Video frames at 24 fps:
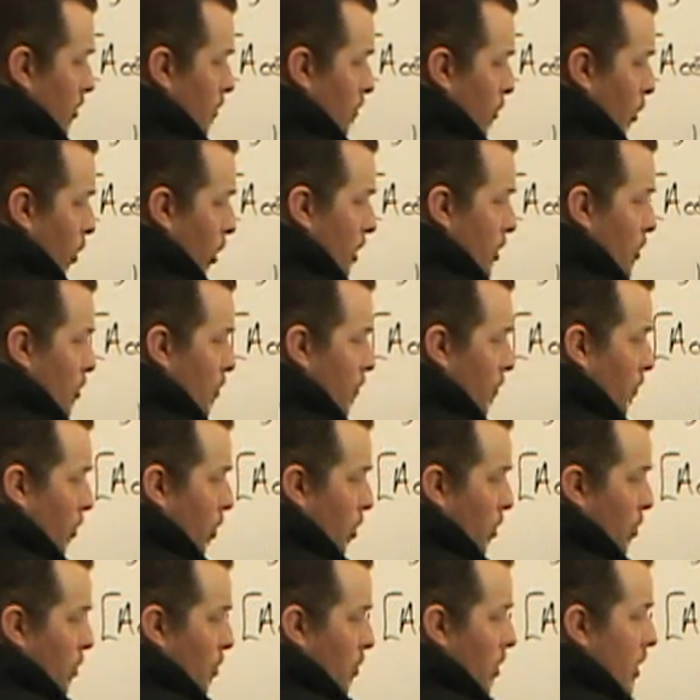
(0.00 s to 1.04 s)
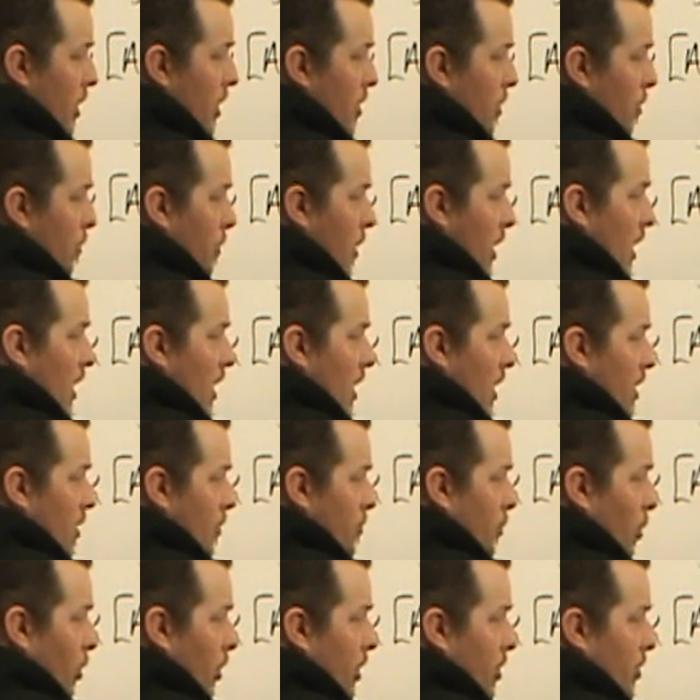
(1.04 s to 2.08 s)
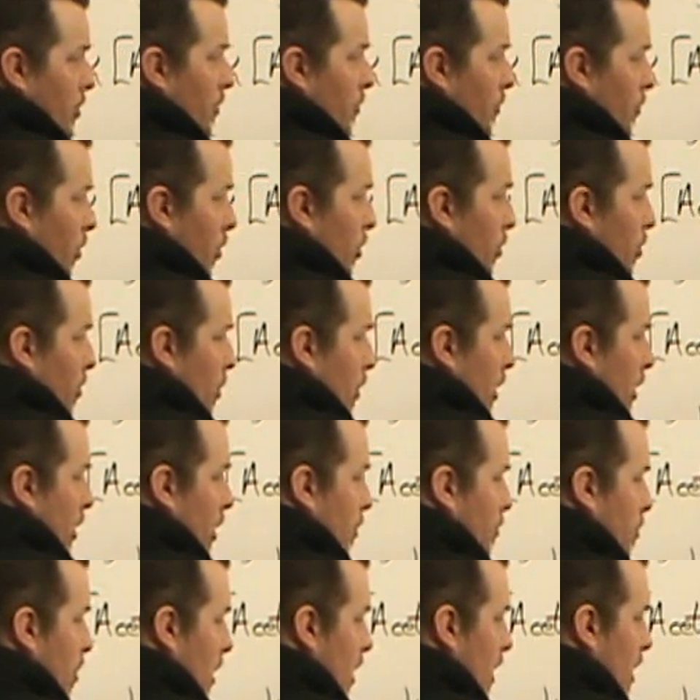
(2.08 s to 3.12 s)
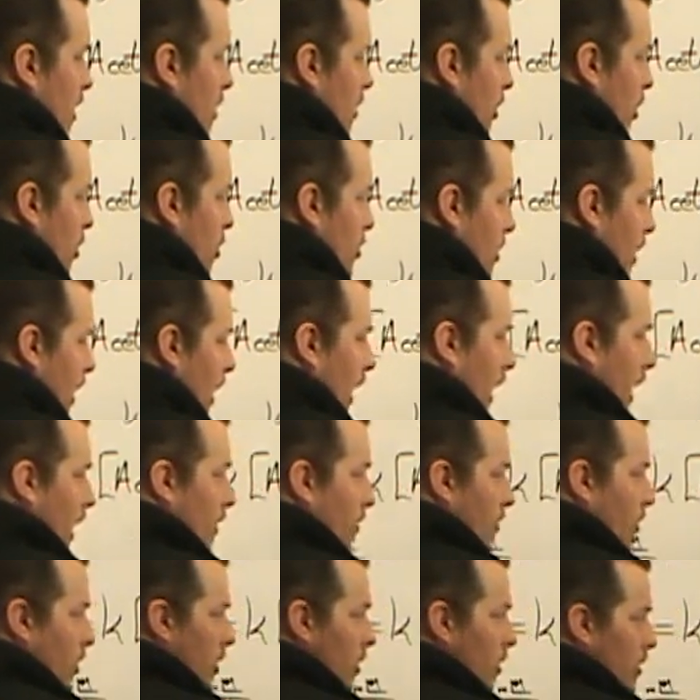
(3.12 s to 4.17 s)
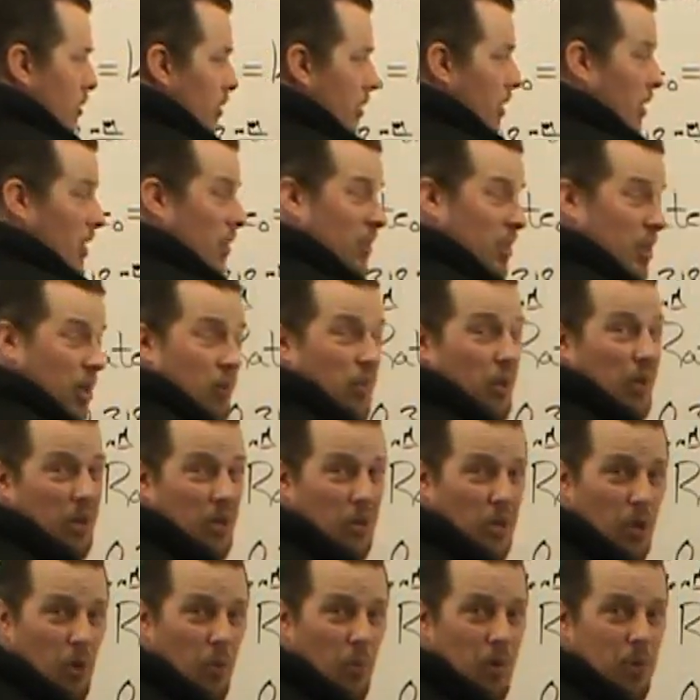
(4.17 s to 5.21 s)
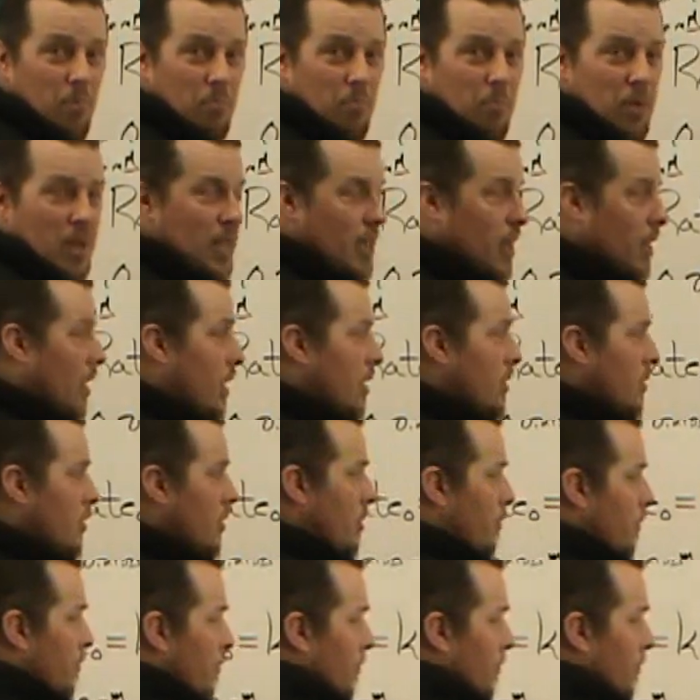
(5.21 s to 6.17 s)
0.243 to the B, 0.243 to the B, those cancel, even though we don't know what B is.